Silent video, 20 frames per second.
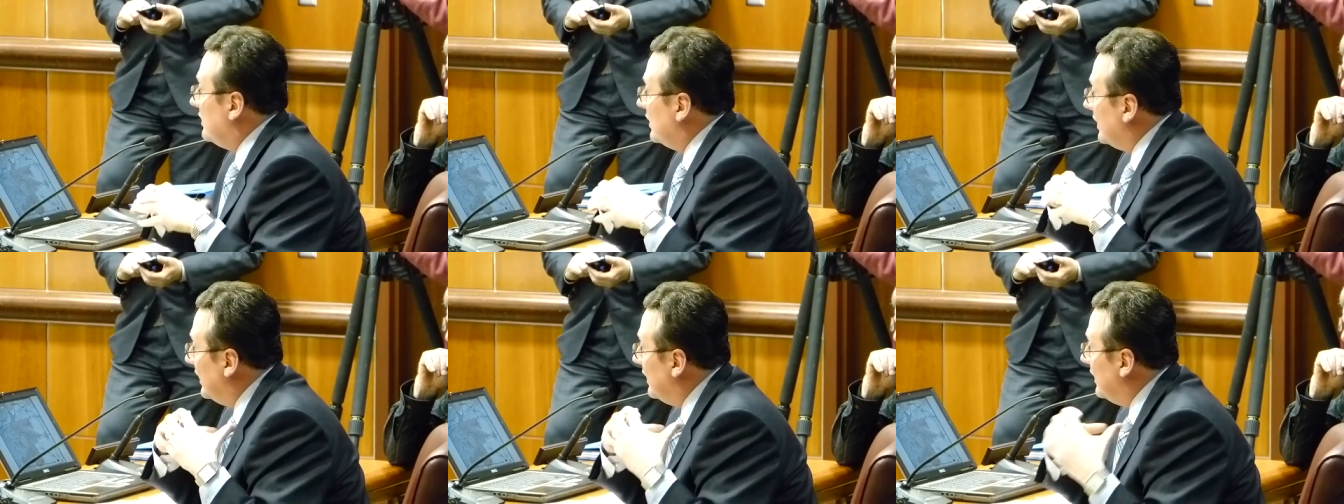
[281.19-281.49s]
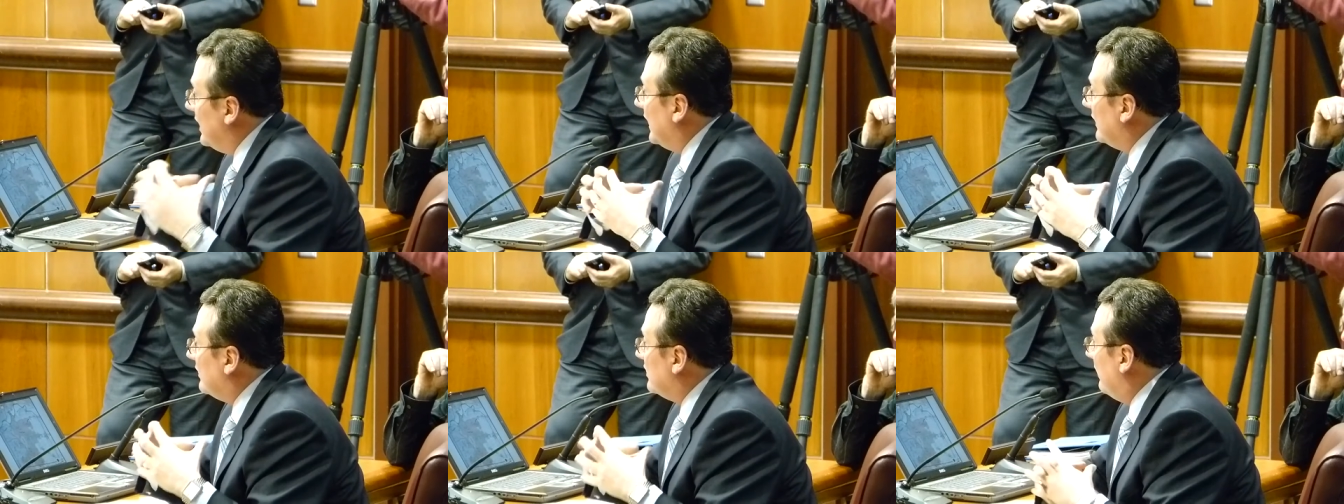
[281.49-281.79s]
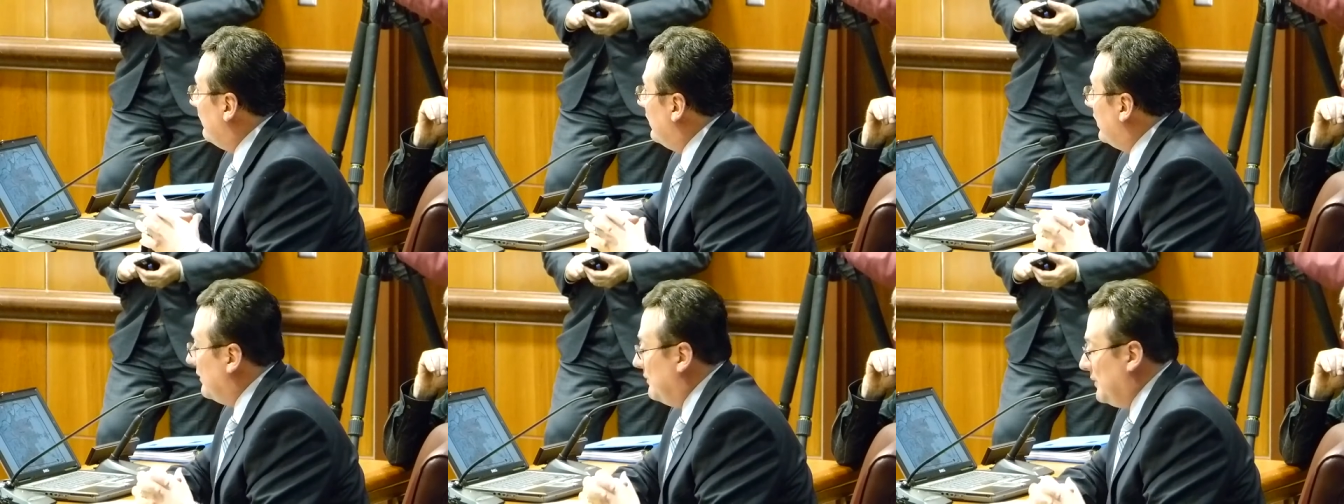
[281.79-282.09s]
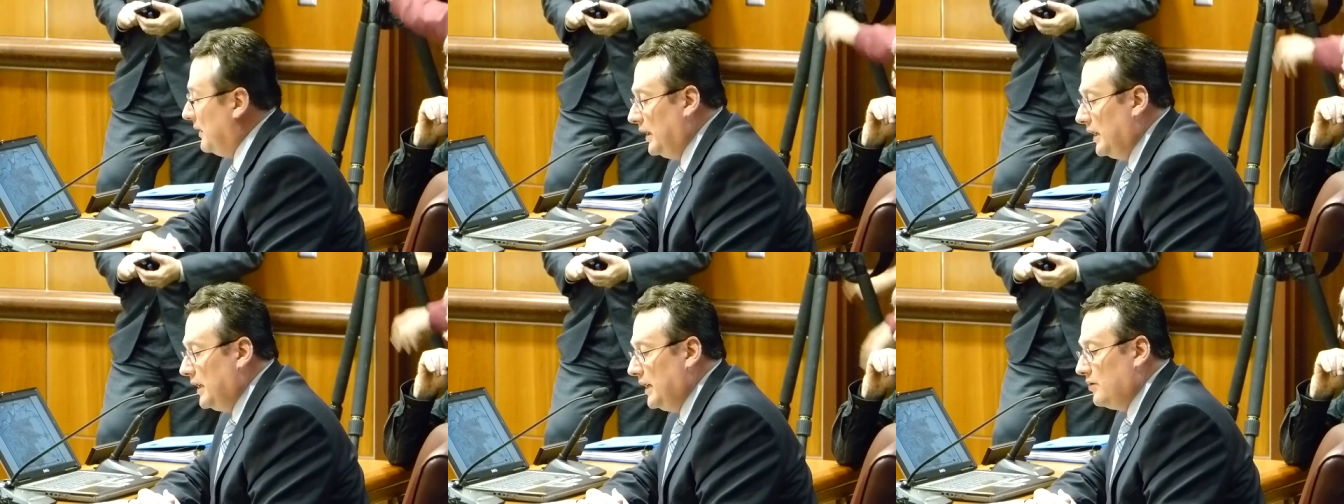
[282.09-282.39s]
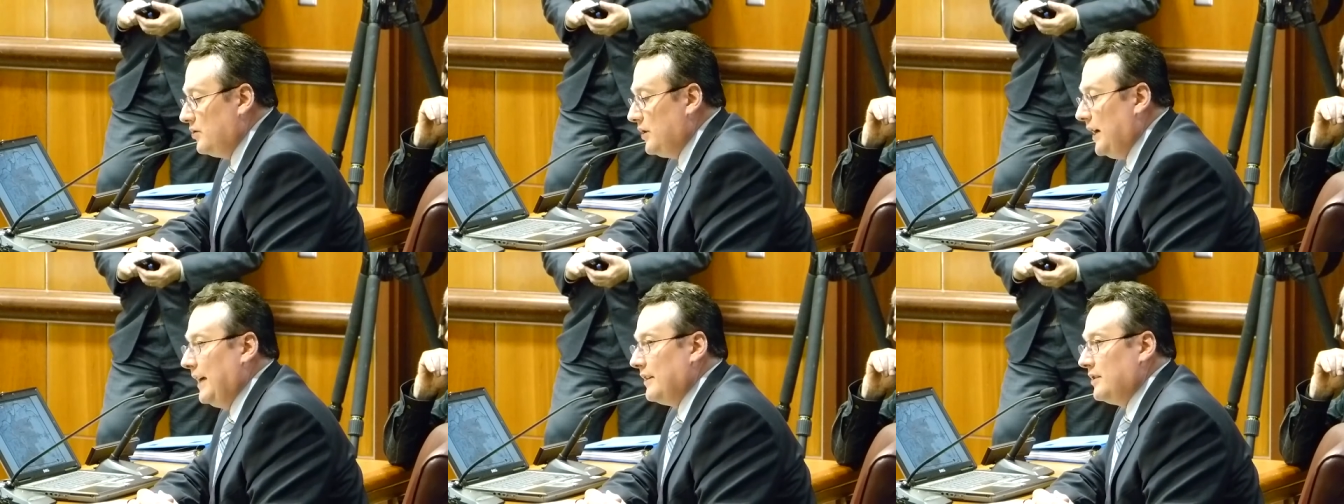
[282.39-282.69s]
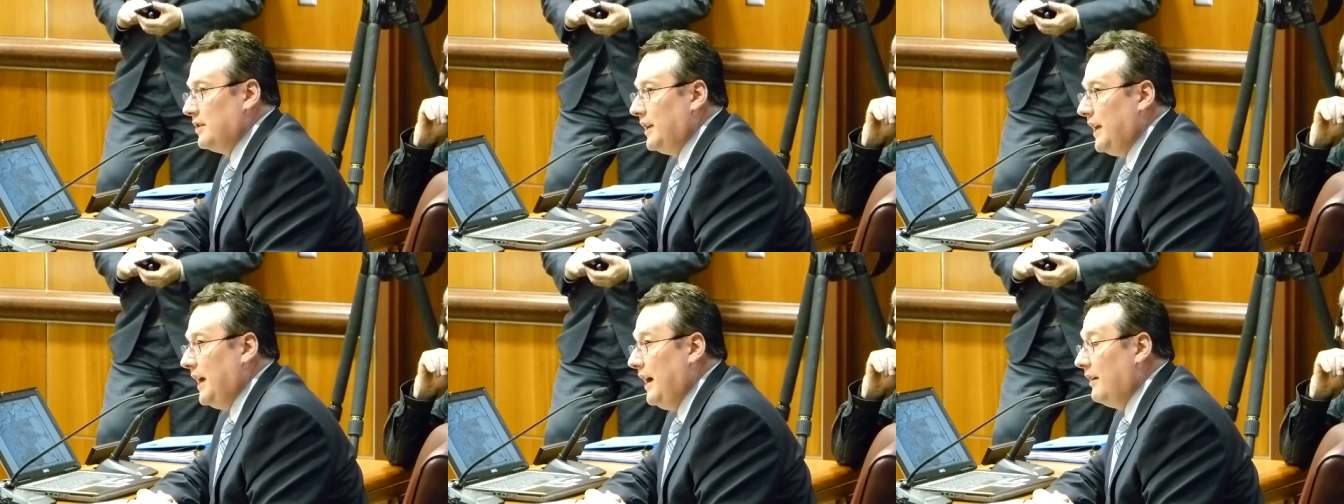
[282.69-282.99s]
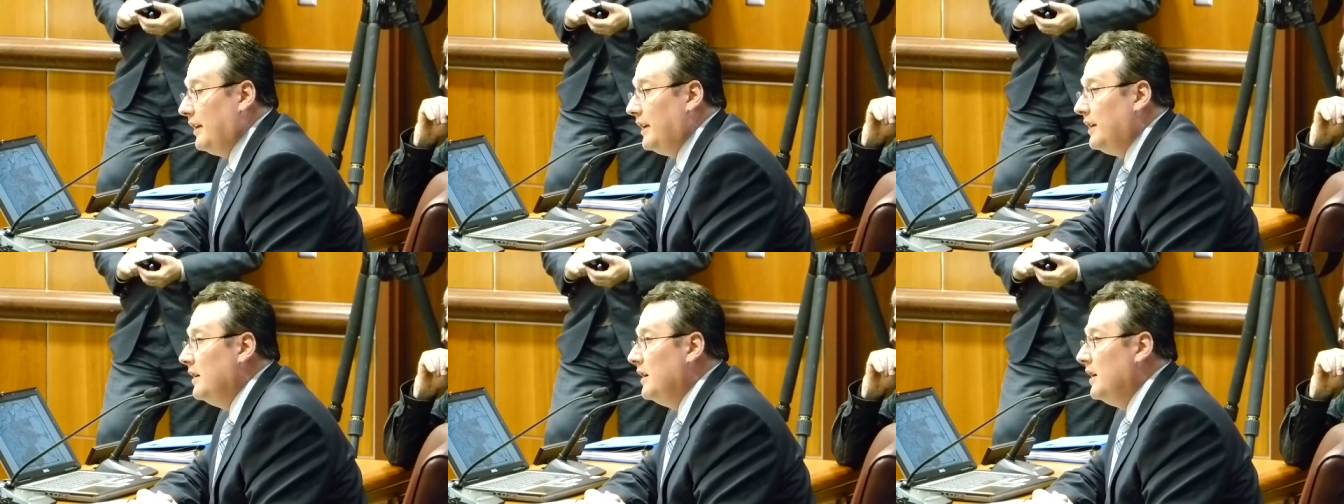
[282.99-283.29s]
connects every community in Jackson
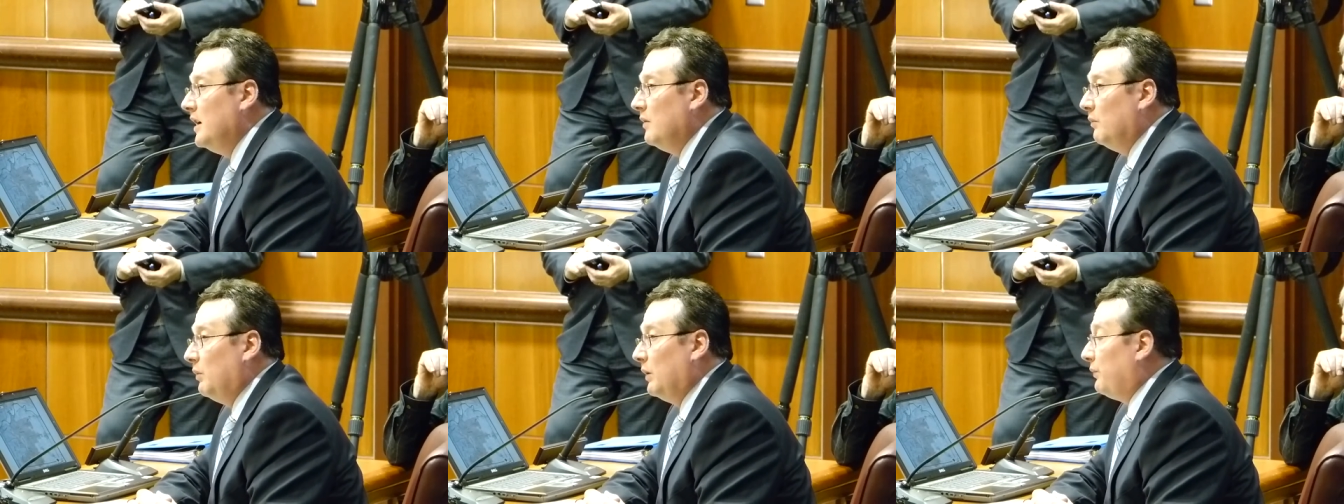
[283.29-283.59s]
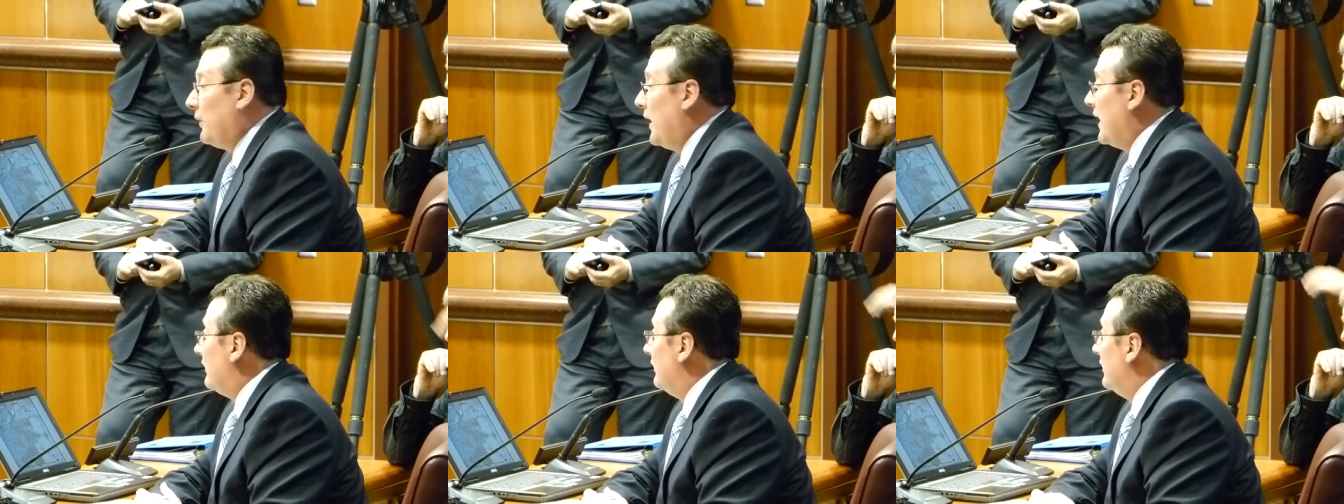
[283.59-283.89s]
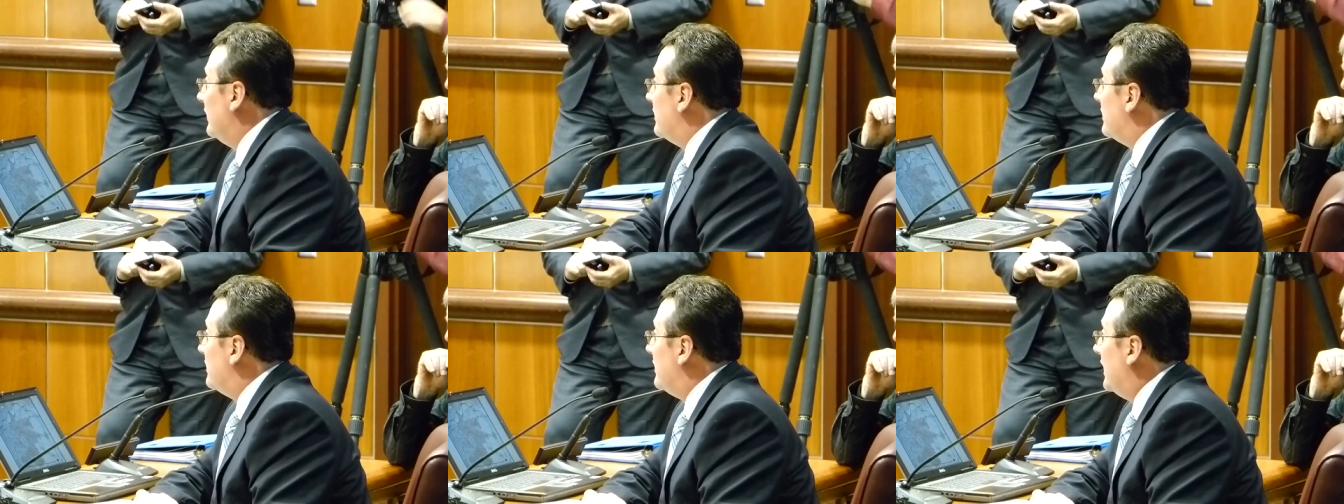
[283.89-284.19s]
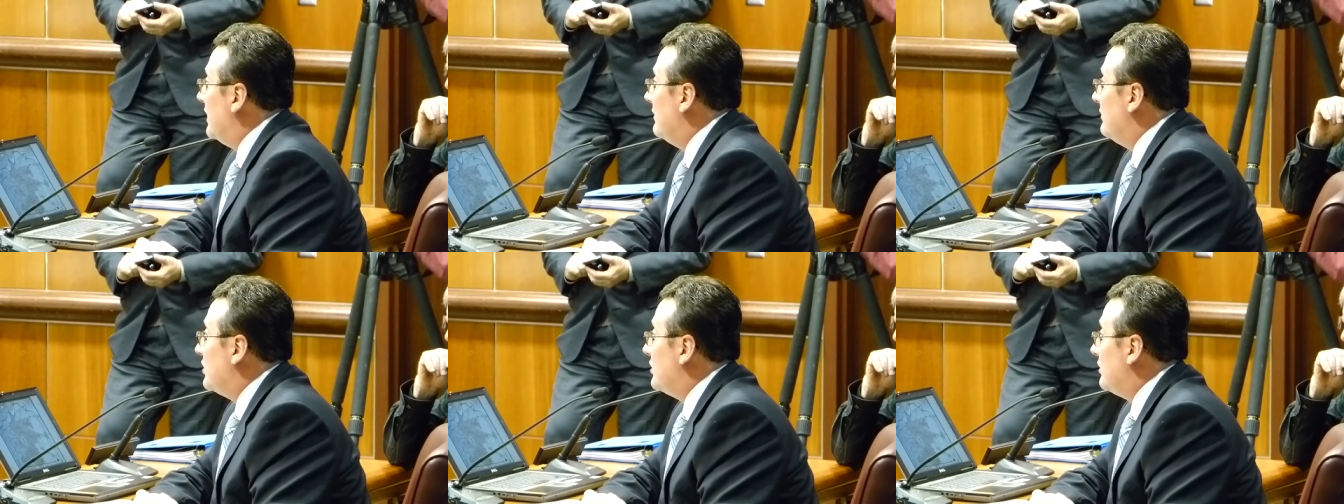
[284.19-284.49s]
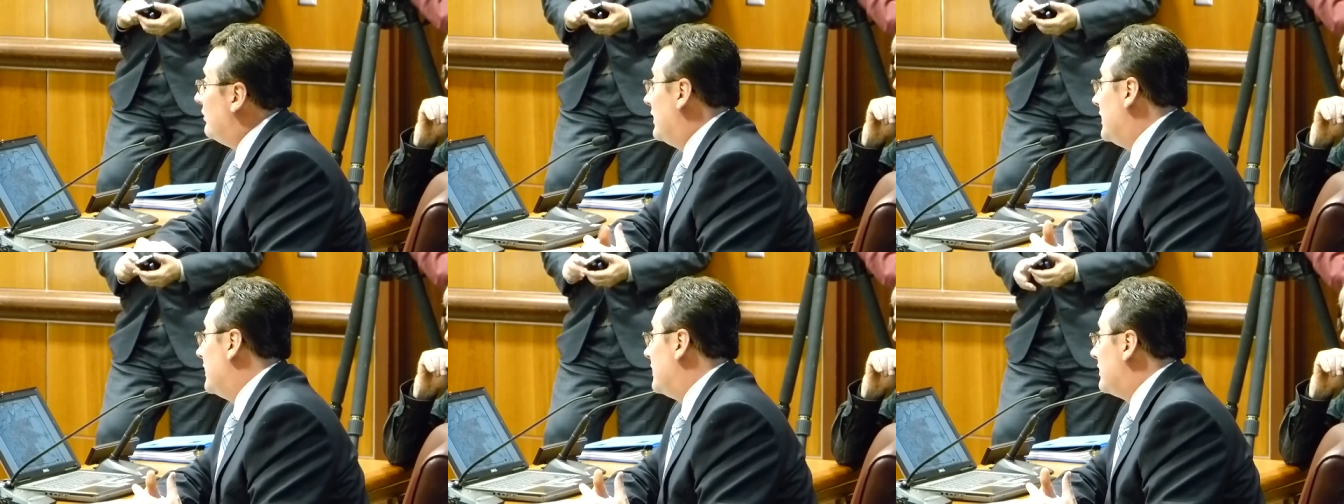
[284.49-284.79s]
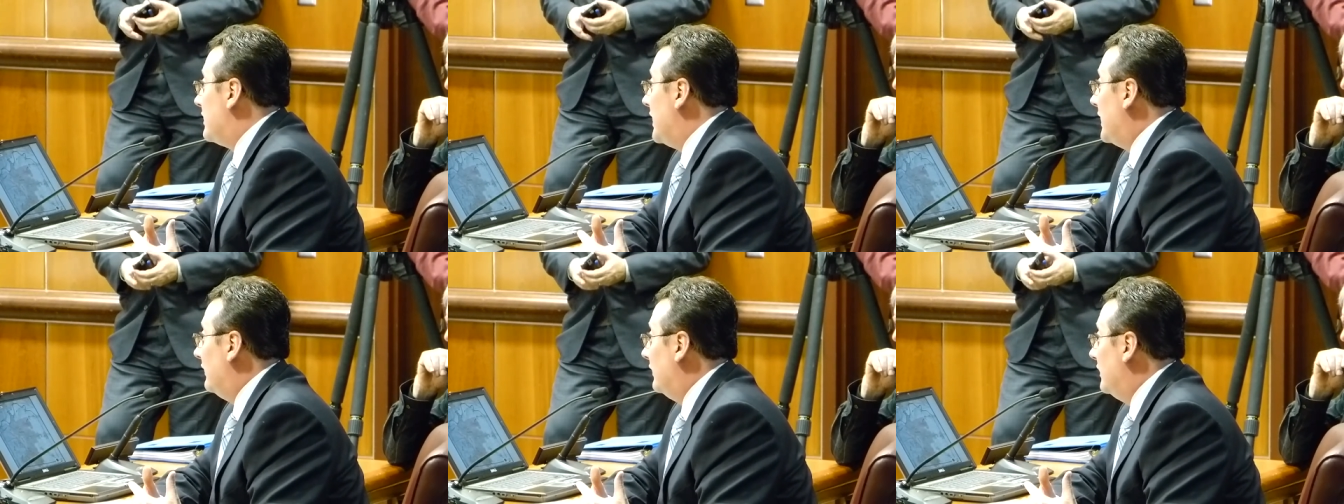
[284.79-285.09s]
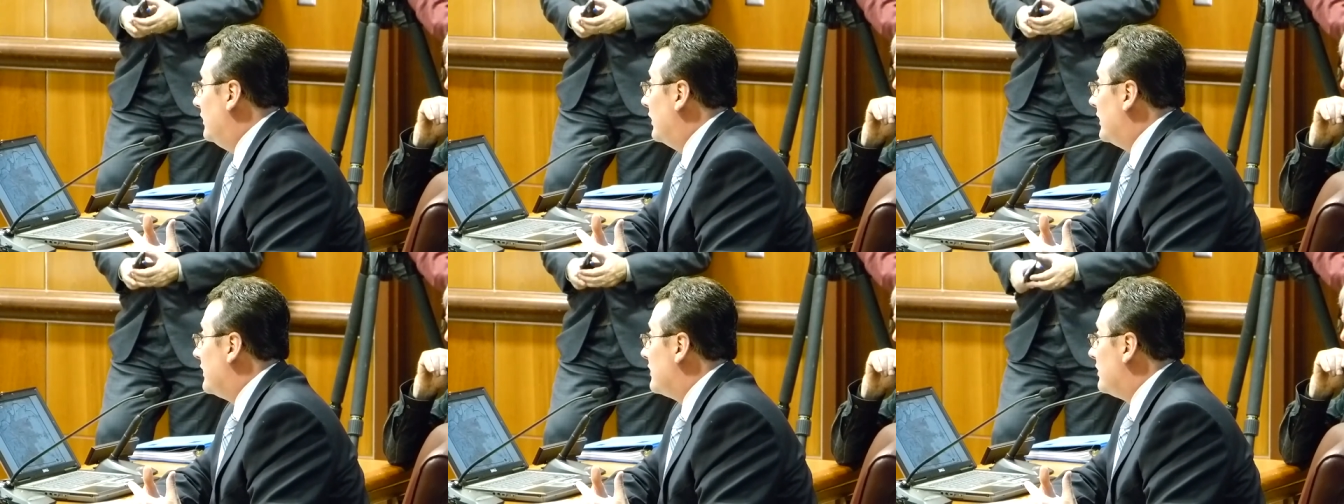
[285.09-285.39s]
County with, frankly, the state of Missouri and St.
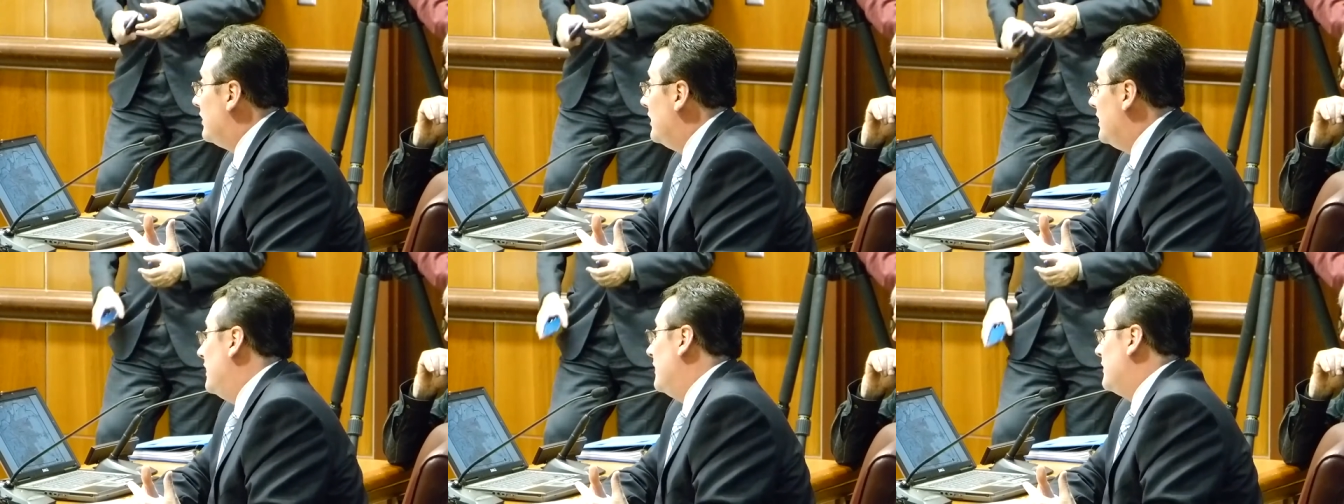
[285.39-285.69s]
Louis.